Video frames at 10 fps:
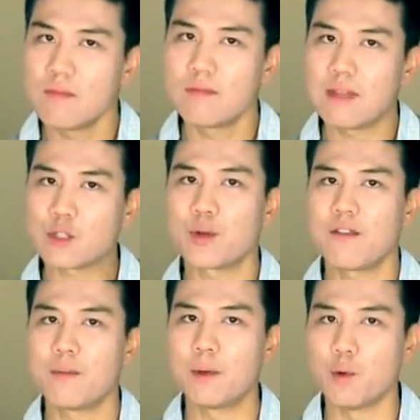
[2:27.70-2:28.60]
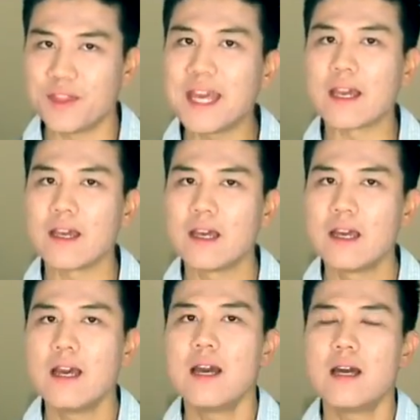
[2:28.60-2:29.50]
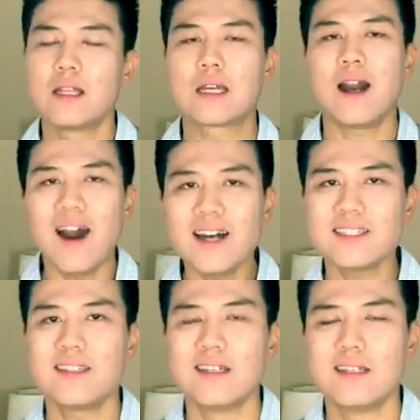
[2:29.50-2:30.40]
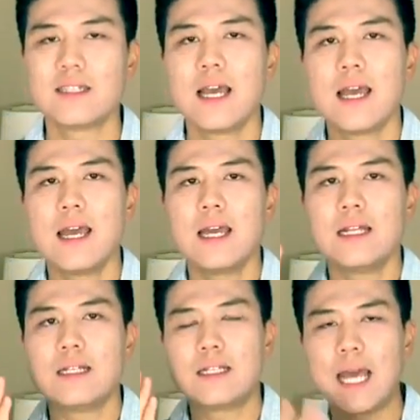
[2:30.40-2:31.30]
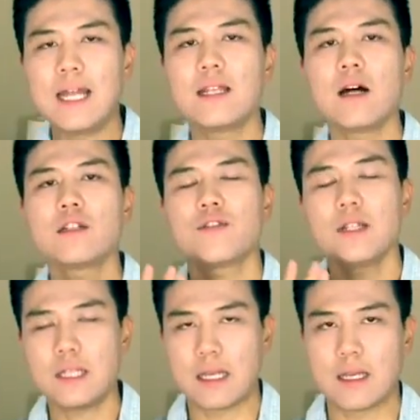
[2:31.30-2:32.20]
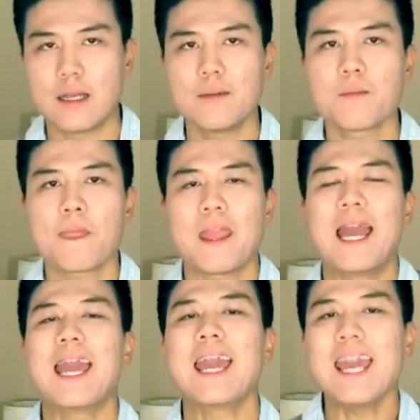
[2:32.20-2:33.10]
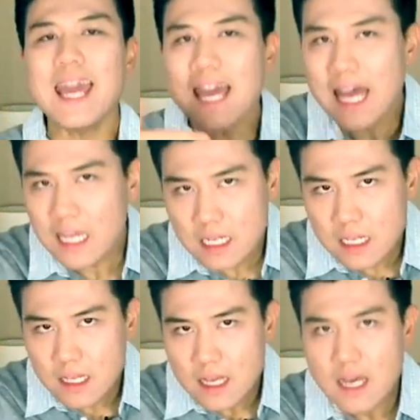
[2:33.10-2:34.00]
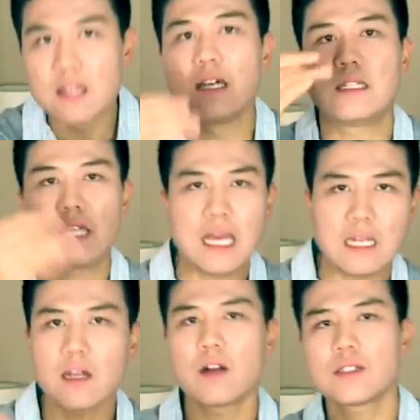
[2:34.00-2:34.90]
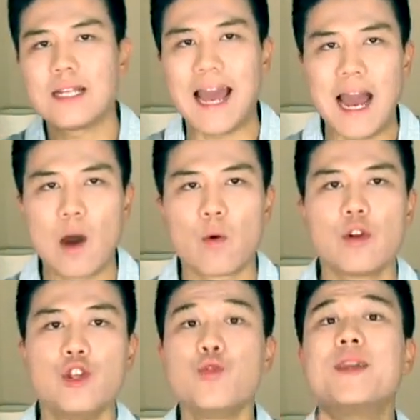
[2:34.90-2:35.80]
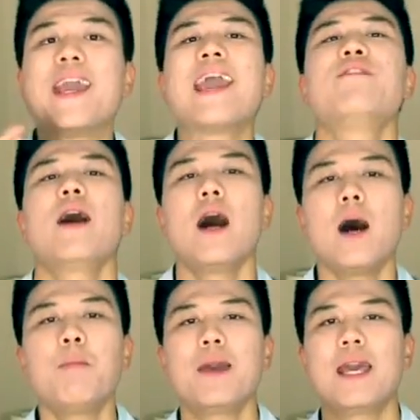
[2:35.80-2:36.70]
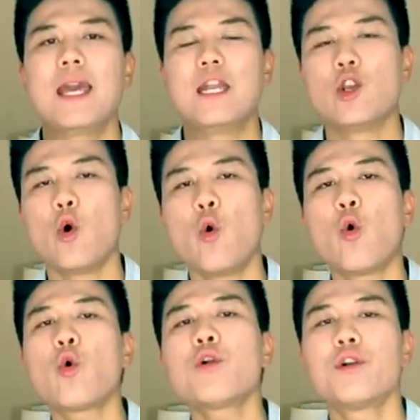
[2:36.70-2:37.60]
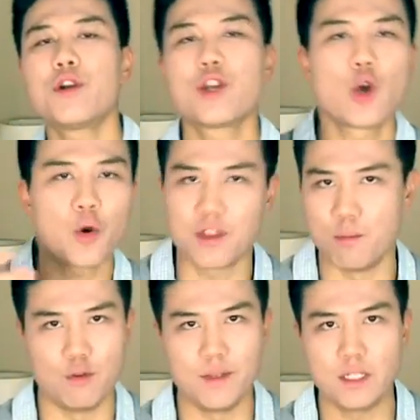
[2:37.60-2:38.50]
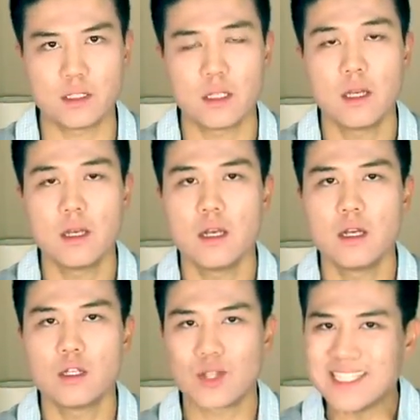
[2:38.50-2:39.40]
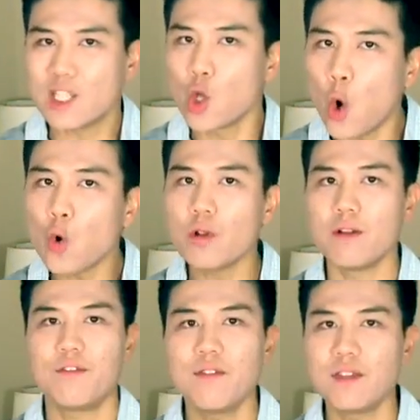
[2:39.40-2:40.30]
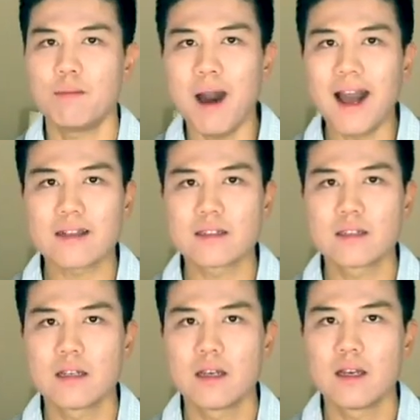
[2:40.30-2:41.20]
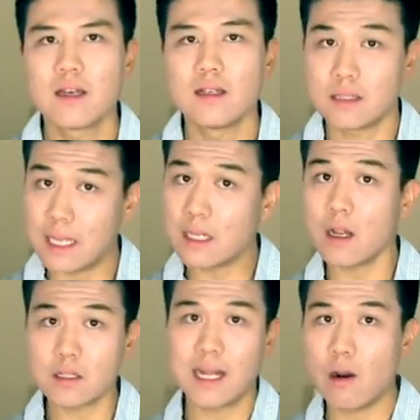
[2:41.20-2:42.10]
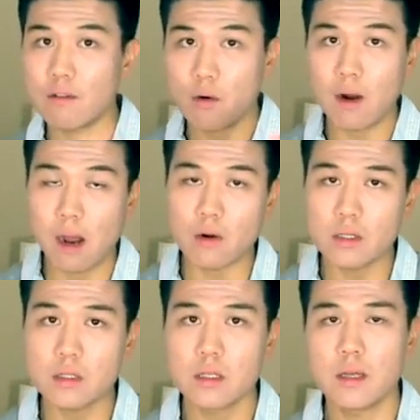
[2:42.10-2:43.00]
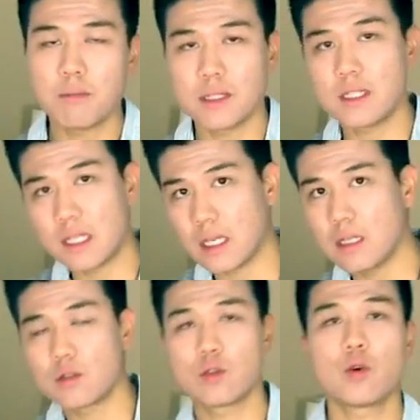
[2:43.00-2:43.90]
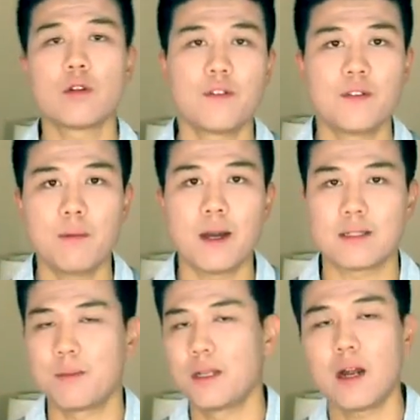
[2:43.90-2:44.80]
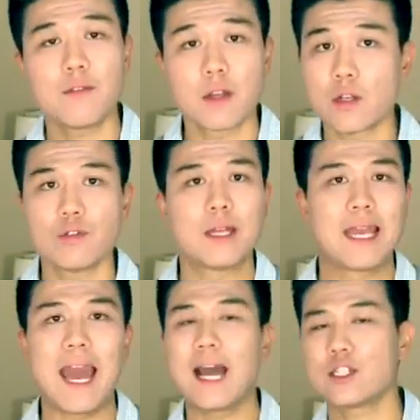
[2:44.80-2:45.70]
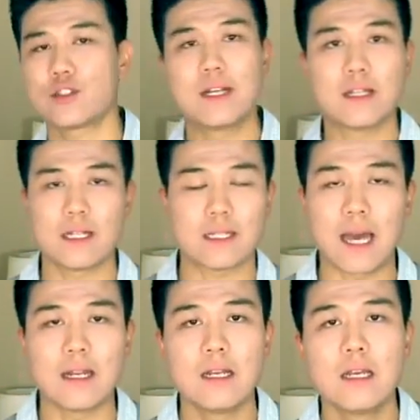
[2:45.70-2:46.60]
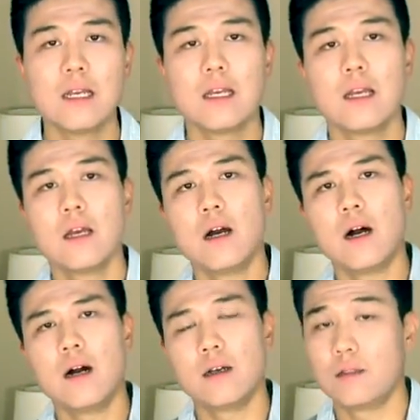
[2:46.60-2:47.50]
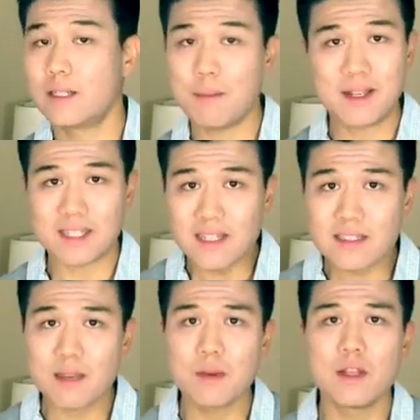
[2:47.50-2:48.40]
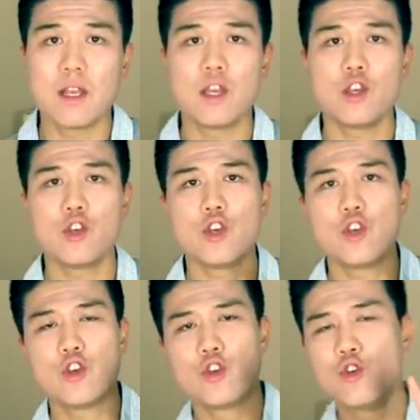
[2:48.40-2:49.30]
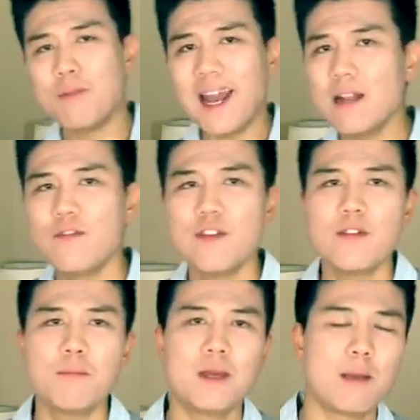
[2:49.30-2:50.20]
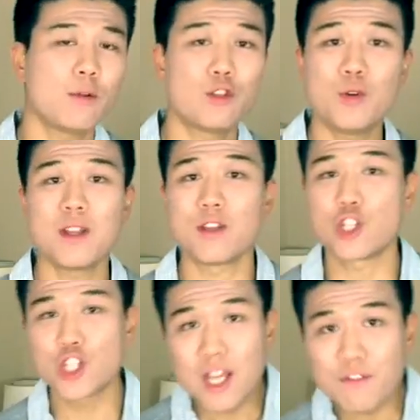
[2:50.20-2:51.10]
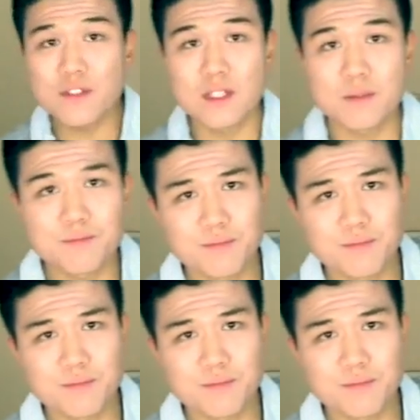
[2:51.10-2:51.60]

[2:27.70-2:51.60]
That's what everybody will think. The cost is $10 for the ticket and the $10 an hour you gave up in order to go to the movies. So that's a total of $50. It's $10 an hour, 4 hours, plus the ticket, so a total of $50. I mean, not even including gas or anything like that. Does that make sense? I mean, you might have even been able to do another shift,